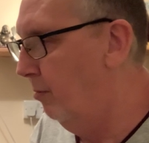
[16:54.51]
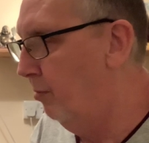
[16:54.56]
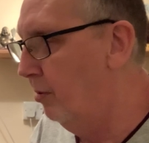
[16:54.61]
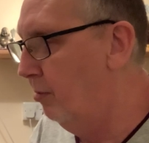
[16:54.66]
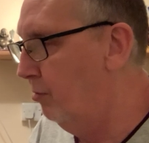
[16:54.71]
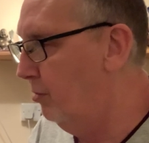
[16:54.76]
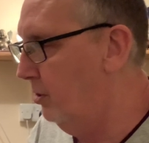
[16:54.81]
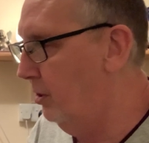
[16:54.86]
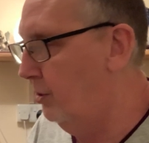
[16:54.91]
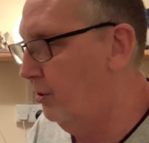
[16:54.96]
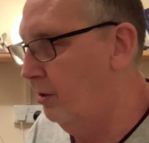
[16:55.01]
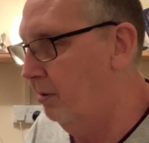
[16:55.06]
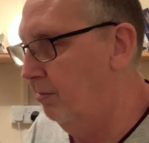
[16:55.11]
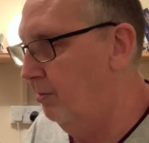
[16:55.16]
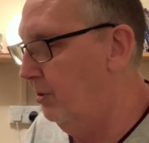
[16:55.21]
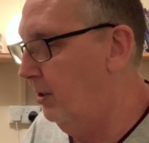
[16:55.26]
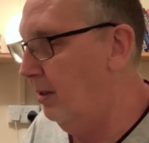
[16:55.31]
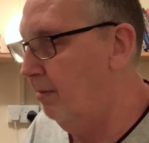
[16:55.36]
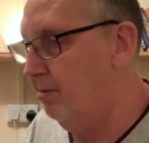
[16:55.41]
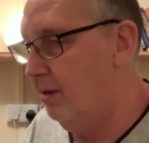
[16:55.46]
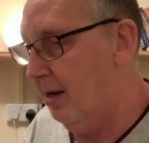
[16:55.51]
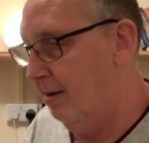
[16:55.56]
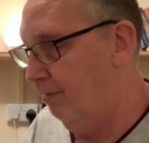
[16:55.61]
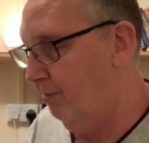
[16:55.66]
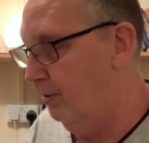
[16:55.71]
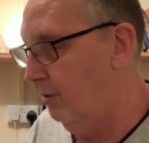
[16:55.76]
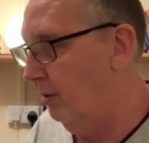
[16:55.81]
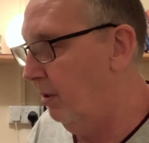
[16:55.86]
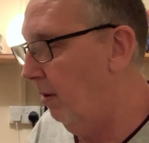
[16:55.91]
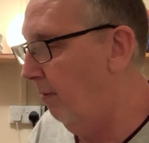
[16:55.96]
root system seems
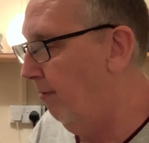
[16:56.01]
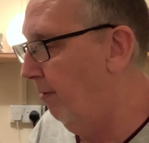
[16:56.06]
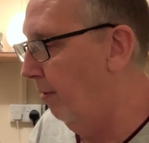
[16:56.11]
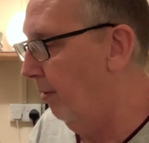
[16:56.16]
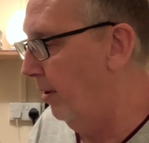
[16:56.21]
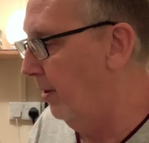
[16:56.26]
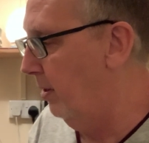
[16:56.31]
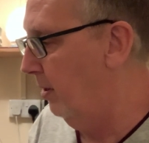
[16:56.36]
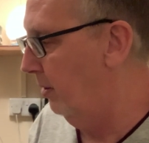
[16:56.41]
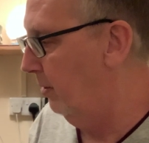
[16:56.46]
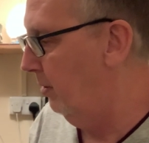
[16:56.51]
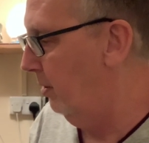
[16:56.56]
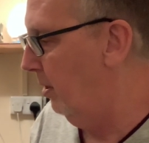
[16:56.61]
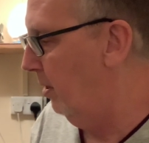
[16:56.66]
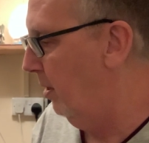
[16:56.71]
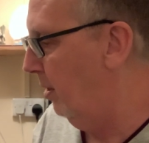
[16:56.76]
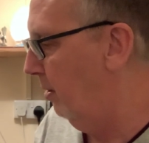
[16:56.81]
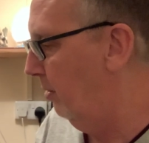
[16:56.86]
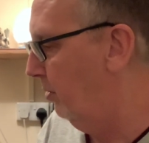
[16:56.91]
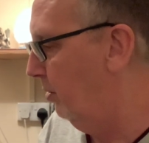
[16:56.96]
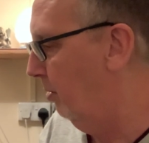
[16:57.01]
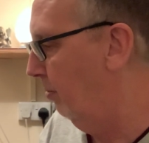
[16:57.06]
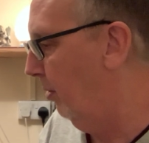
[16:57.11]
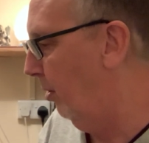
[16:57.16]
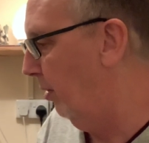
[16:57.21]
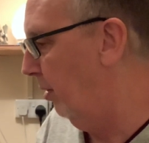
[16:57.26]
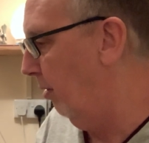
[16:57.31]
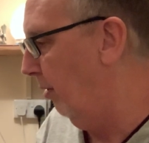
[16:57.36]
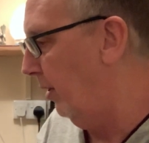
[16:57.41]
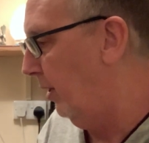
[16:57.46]
absolutely fine to
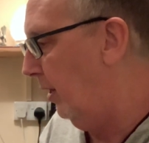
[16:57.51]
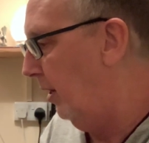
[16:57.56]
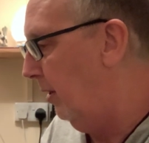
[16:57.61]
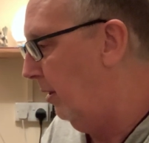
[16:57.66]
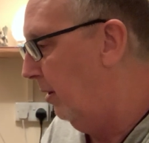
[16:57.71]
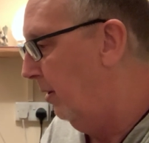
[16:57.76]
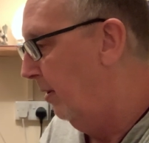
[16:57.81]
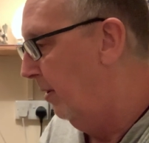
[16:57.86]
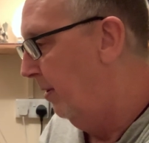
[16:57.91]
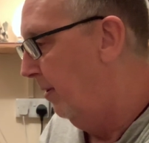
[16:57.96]
my liking.